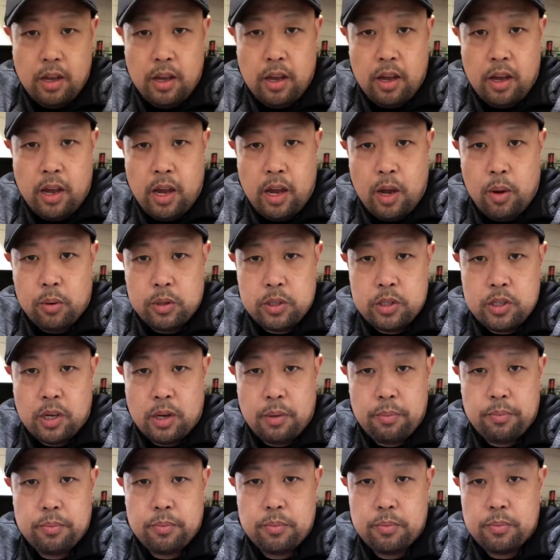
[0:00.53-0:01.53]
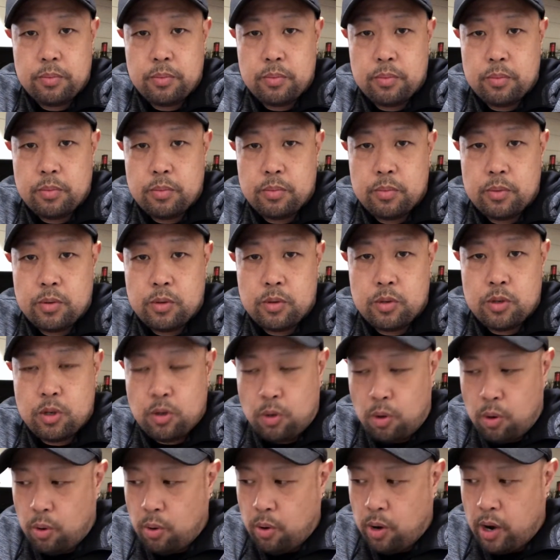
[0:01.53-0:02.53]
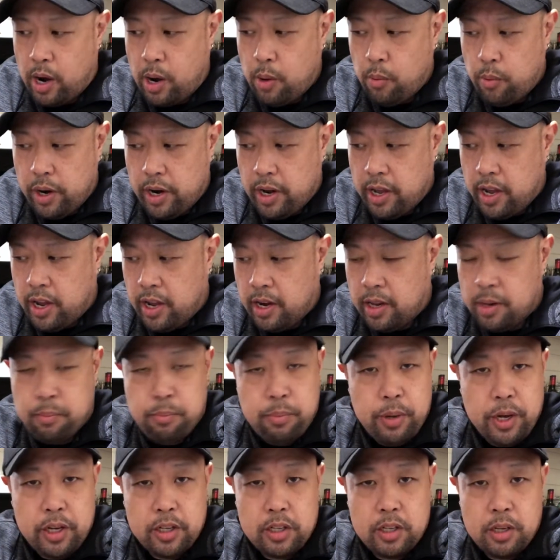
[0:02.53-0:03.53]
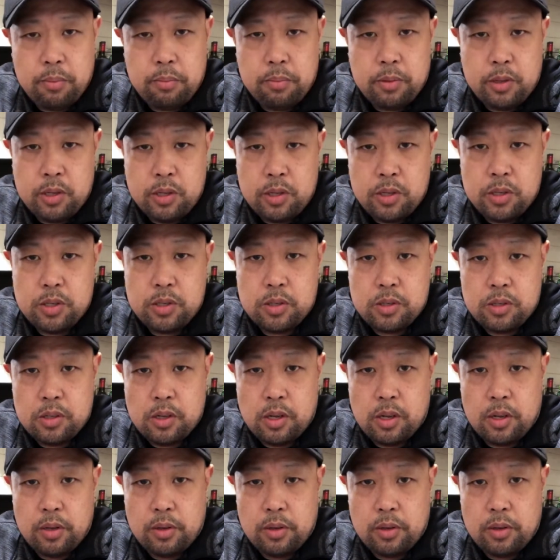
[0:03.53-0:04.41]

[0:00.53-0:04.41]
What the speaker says: Hey, what's up? So I went ahead and picked up this